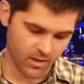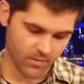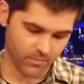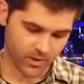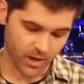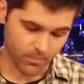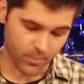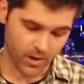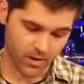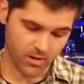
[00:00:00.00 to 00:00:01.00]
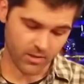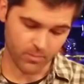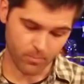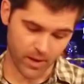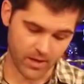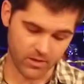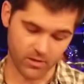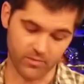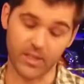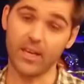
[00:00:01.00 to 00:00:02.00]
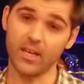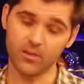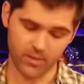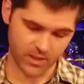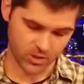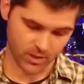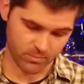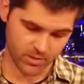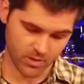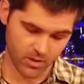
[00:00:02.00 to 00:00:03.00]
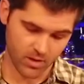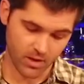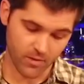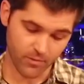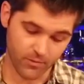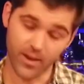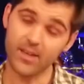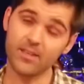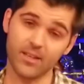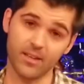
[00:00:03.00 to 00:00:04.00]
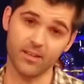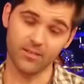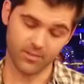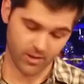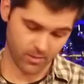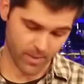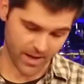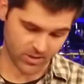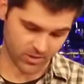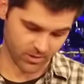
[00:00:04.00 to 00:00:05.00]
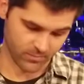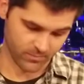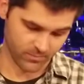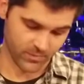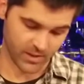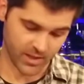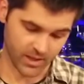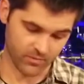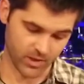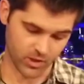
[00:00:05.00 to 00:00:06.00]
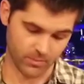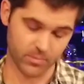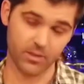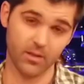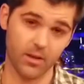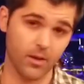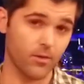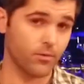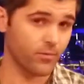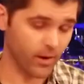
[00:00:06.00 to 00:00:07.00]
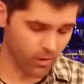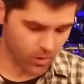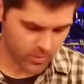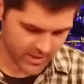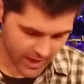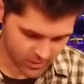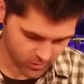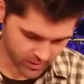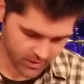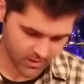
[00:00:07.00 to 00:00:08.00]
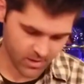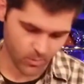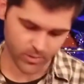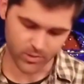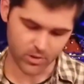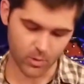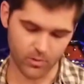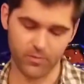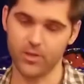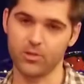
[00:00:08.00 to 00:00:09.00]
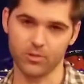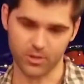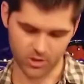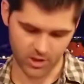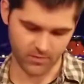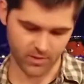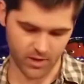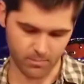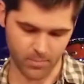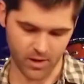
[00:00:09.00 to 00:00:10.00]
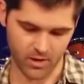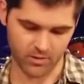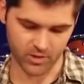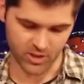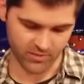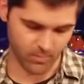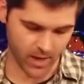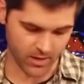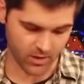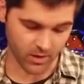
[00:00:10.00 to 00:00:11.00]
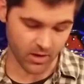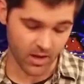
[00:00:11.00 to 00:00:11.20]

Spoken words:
the cupbearer and the baker of the king of Egypt offended their master, the king of Egypt. Pharaoh was angry with his two officials, the chief cupbearer and the chief baker,